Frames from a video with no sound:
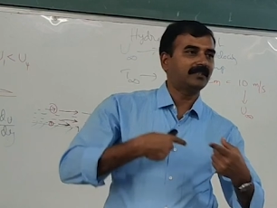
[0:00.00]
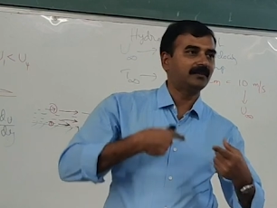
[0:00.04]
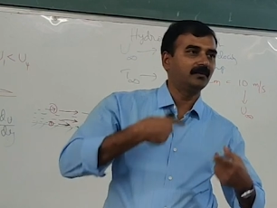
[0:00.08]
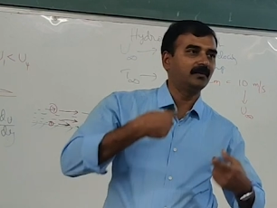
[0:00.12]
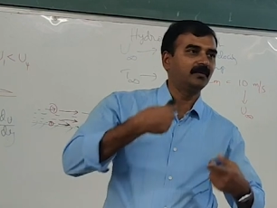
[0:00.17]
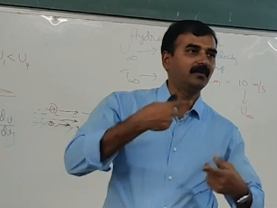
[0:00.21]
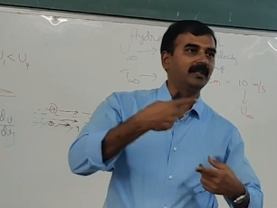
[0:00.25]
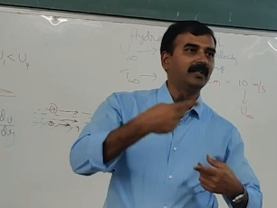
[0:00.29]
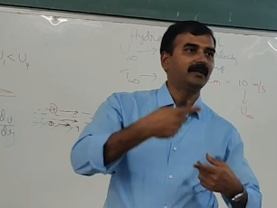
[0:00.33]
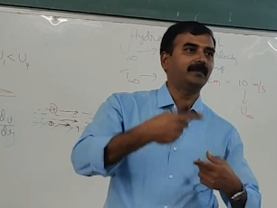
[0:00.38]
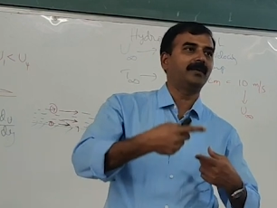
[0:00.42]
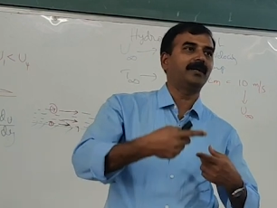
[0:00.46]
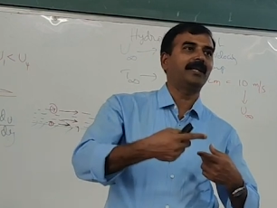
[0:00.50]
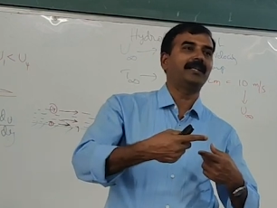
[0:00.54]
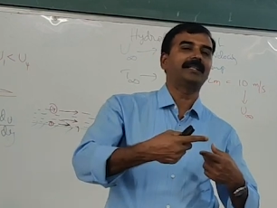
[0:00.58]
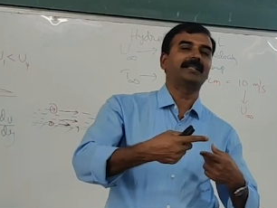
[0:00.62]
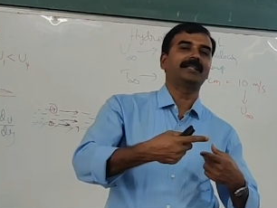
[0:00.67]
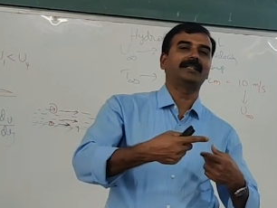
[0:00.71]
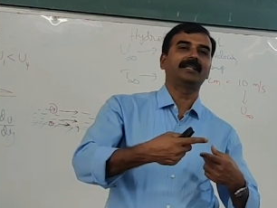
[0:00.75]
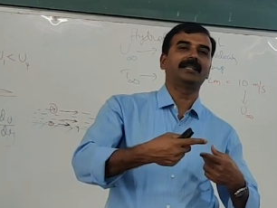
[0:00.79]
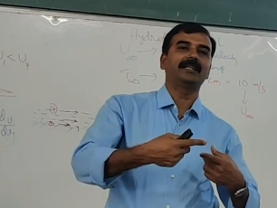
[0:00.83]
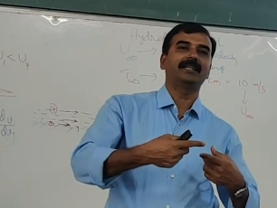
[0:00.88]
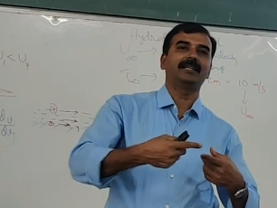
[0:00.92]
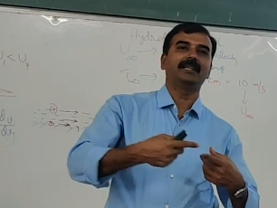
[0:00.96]

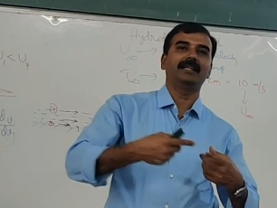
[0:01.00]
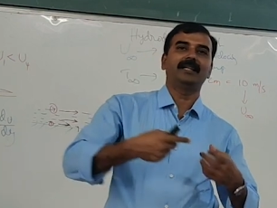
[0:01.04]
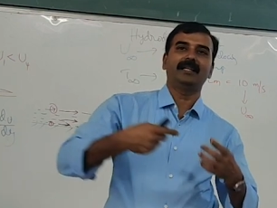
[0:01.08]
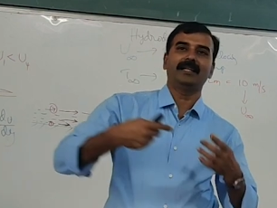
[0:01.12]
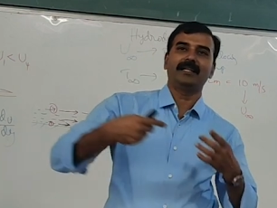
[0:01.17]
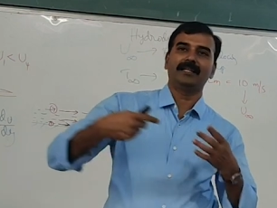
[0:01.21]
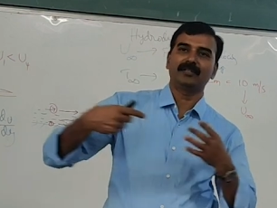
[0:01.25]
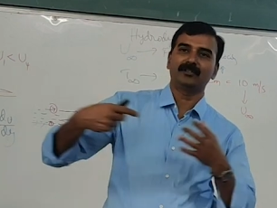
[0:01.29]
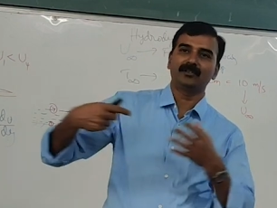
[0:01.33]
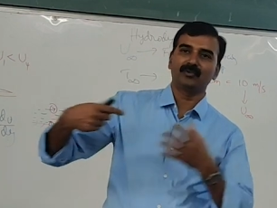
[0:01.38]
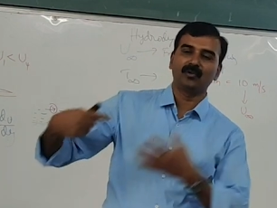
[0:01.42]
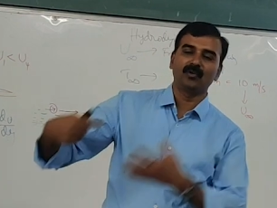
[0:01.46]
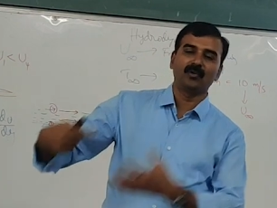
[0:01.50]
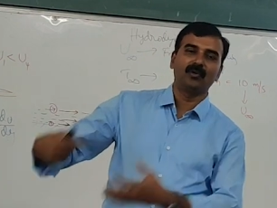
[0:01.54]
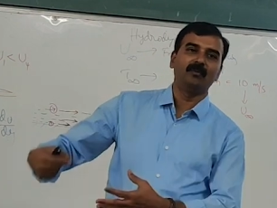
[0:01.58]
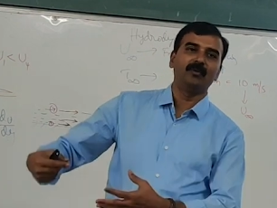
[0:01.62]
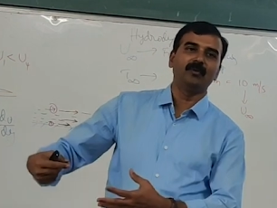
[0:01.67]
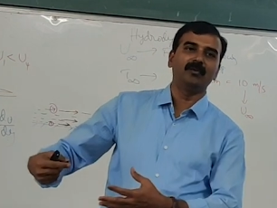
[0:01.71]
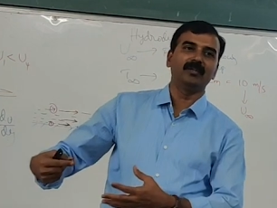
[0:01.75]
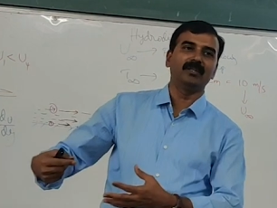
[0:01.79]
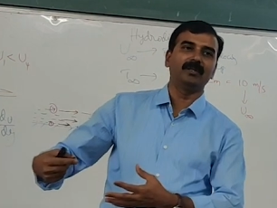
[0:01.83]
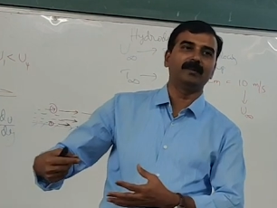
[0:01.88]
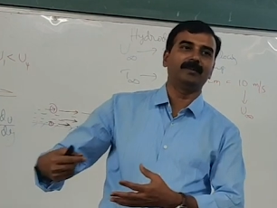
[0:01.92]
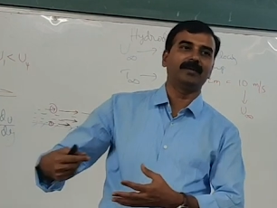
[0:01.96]
particle and slow moving
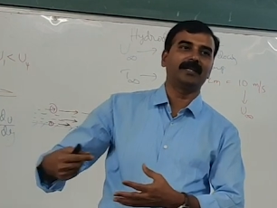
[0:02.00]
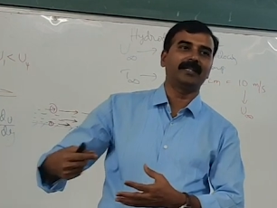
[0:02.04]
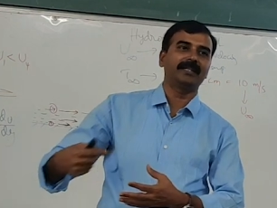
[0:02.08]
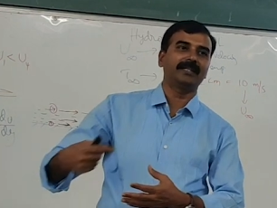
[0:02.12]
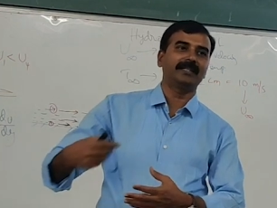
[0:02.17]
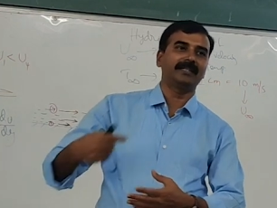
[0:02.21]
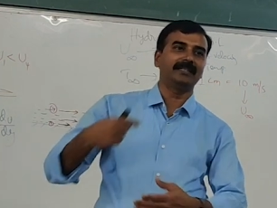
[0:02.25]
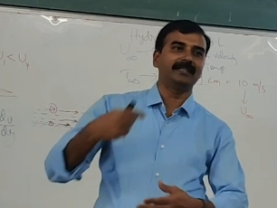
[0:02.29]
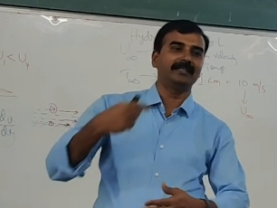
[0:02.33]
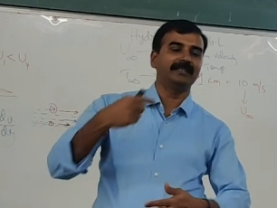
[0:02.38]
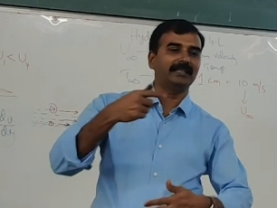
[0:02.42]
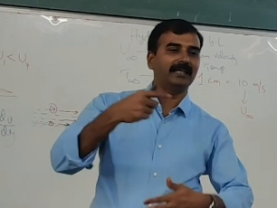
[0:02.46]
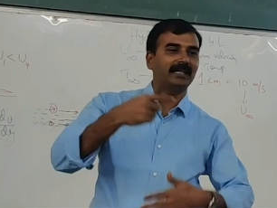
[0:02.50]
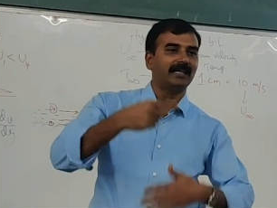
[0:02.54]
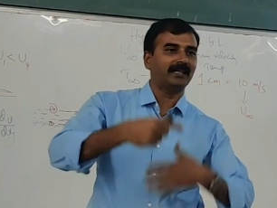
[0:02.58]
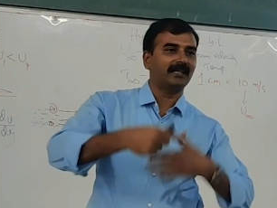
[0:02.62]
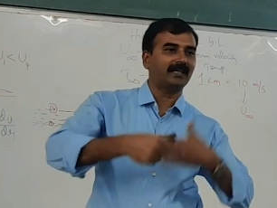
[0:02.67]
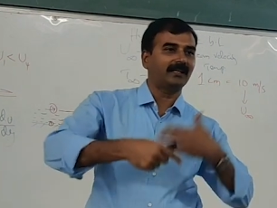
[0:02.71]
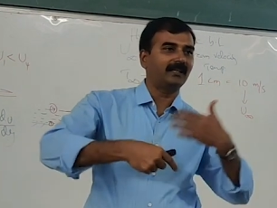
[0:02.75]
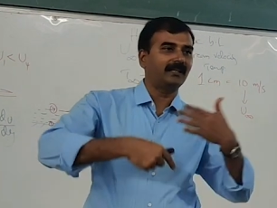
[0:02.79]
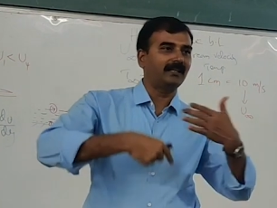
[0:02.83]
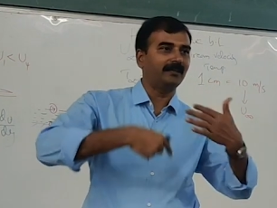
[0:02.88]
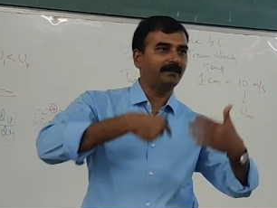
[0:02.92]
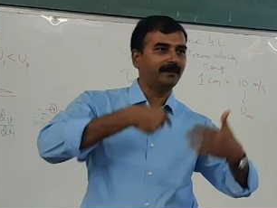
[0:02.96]
particle, they are all
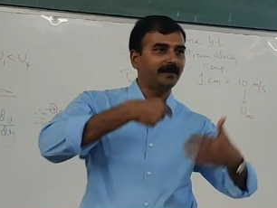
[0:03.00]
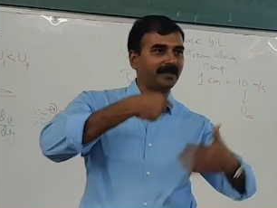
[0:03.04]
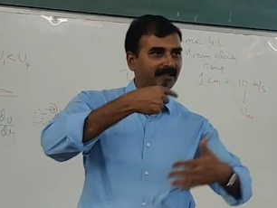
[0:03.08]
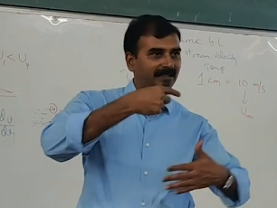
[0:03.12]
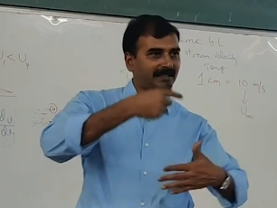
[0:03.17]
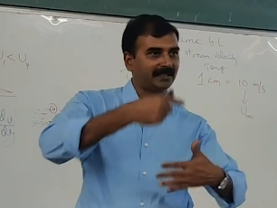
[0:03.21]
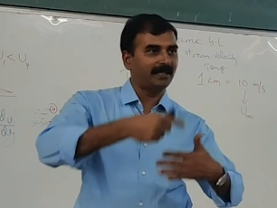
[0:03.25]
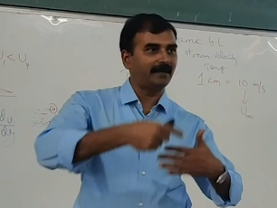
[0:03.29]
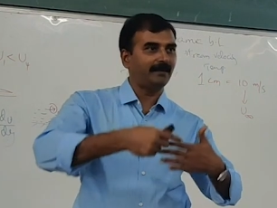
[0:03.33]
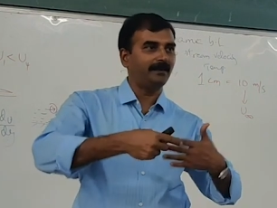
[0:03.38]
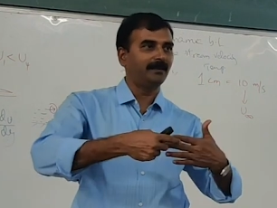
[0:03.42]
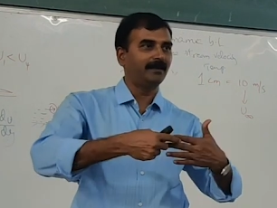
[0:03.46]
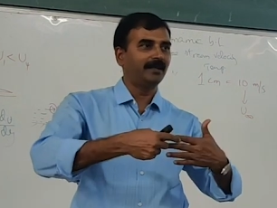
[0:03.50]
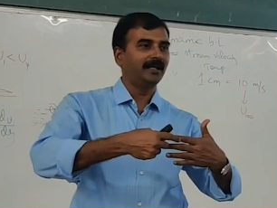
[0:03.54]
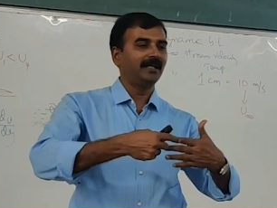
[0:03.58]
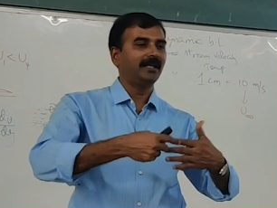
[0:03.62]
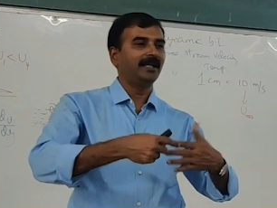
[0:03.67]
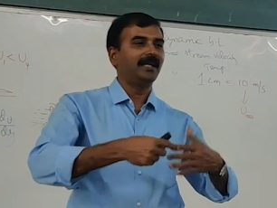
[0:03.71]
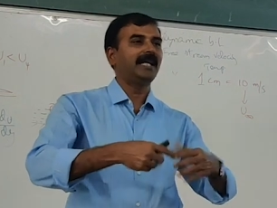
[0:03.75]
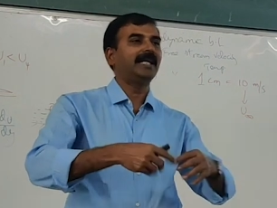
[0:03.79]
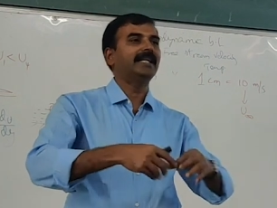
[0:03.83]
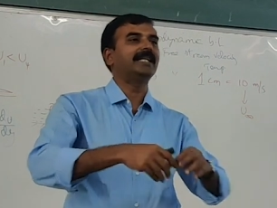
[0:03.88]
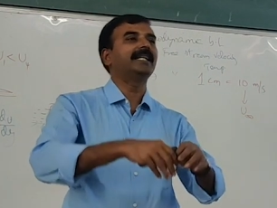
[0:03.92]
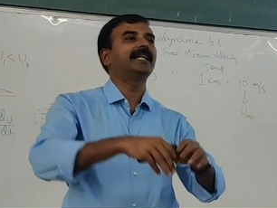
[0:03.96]
mixed up and
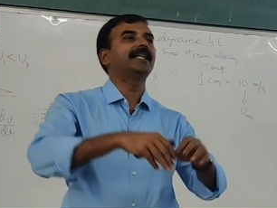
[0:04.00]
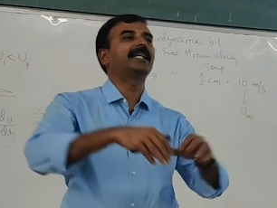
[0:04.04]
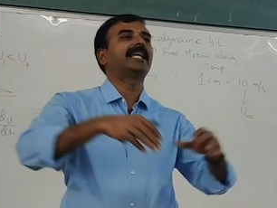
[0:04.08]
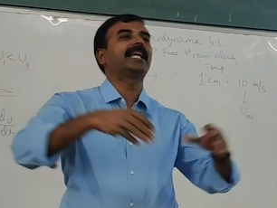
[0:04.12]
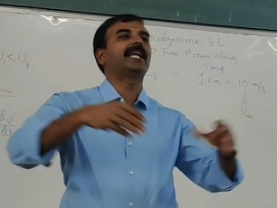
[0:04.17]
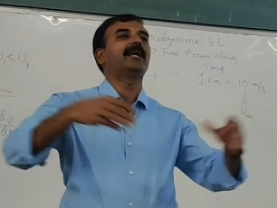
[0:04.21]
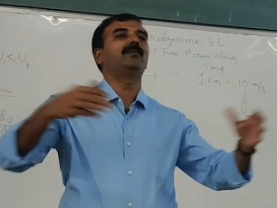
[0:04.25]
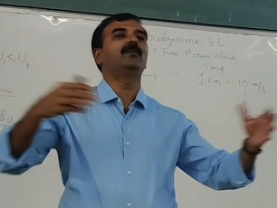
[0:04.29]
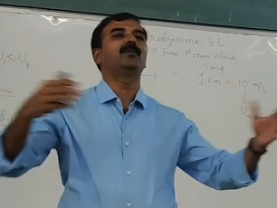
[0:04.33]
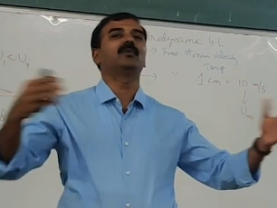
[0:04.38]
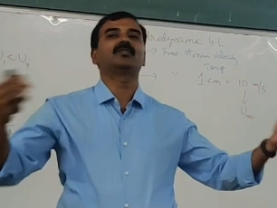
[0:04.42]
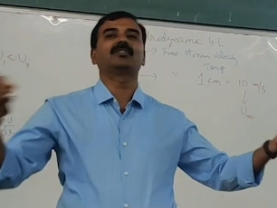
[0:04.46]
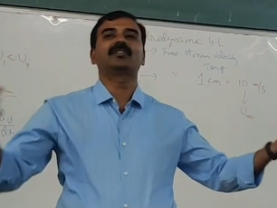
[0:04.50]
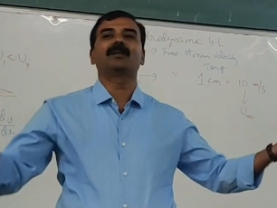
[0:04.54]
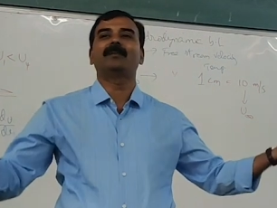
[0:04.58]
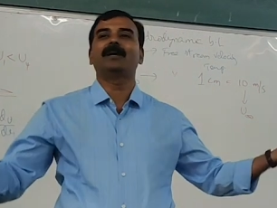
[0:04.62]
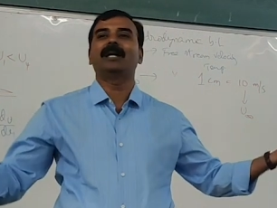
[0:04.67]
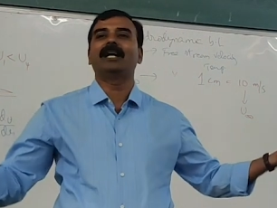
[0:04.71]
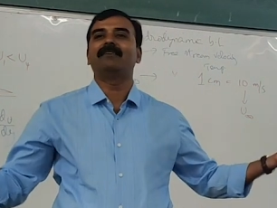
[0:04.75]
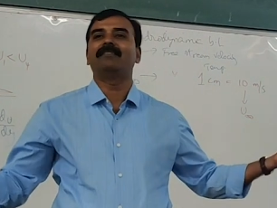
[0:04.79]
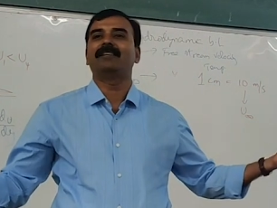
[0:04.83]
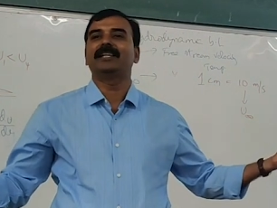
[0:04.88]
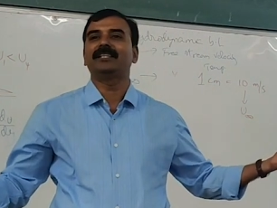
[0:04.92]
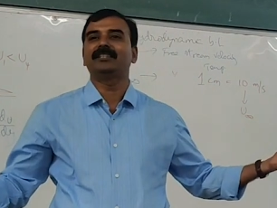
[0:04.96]
they came to some
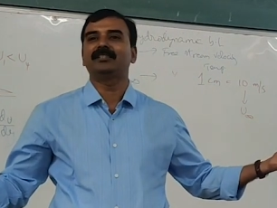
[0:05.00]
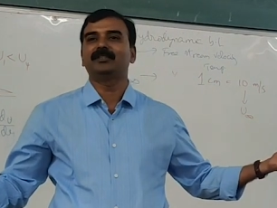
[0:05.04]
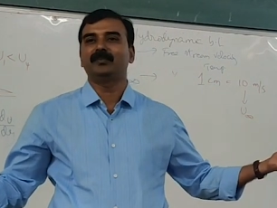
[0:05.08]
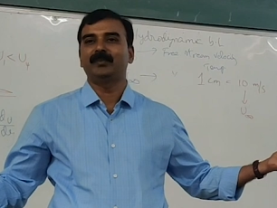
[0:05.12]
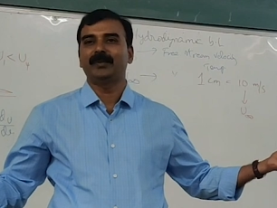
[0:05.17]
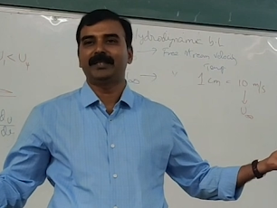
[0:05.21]
average speed.